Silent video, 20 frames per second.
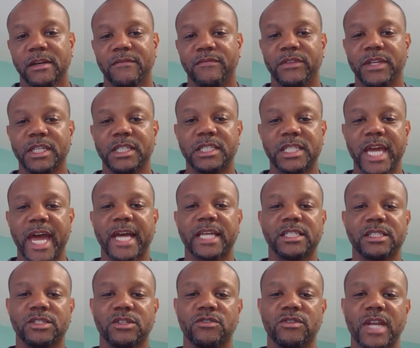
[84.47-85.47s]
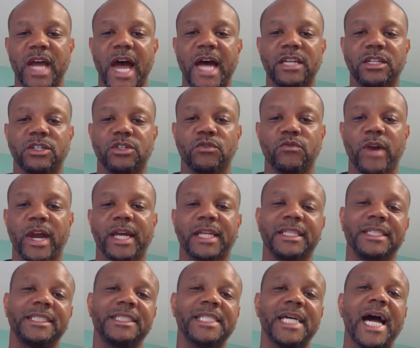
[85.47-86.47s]
These taxes are not
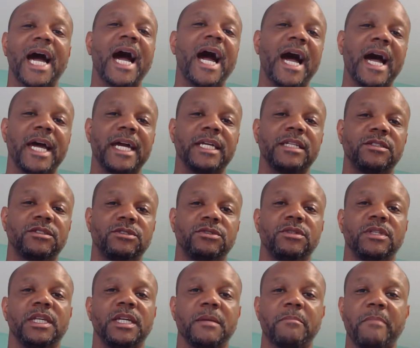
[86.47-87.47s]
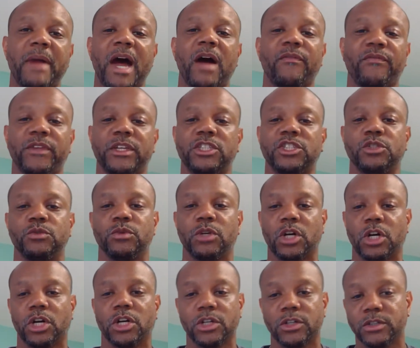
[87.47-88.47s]
directly tied to the amount that you
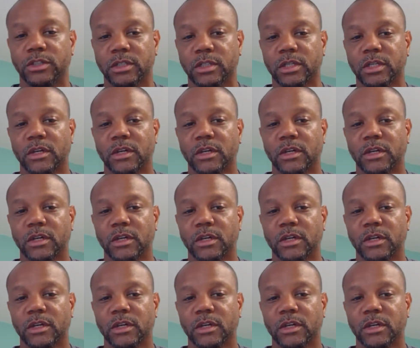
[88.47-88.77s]
earned.